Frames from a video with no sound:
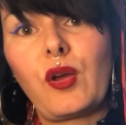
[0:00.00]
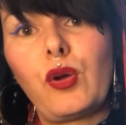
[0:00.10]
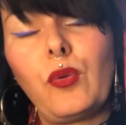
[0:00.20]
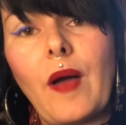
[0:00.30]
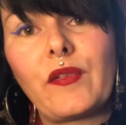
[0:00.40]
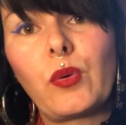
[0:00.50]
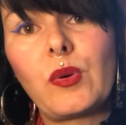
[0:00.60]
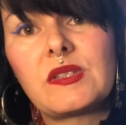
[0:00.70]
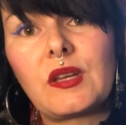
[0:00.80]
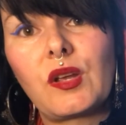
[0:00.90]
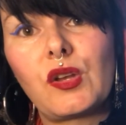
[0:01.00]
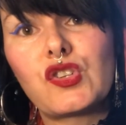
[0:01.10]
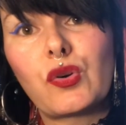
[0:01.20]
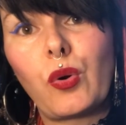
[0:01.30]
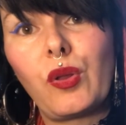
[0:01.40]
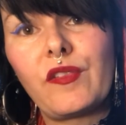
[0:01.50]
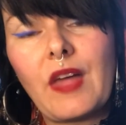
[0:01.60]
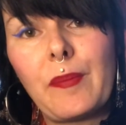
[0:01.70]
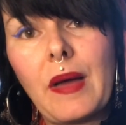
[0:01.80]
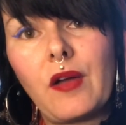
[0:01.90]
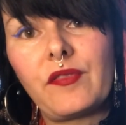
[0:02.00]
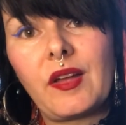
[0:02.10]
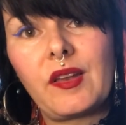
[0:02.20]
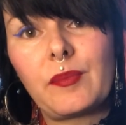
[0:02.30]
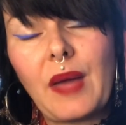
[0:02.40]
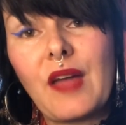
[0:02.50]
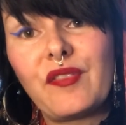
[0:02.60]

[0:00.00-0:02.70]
whoever was in control of that bad